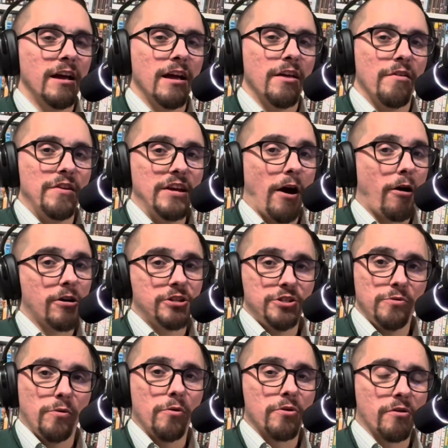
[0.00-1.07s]
They are 2
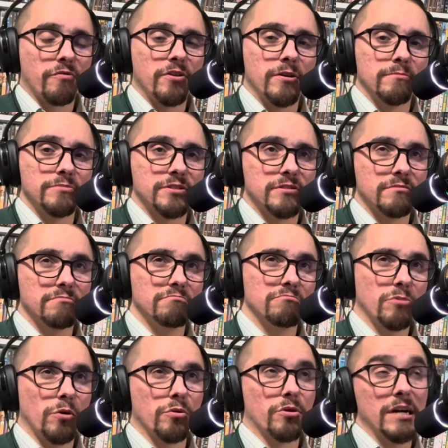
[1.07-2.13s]

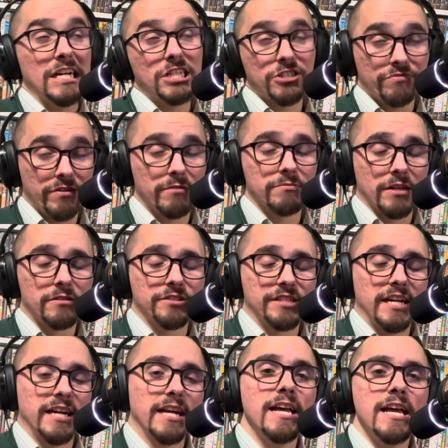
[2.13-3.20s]
older-ish films, I'll
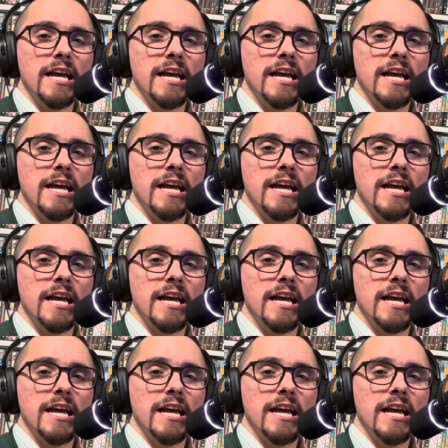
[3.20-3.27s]
say,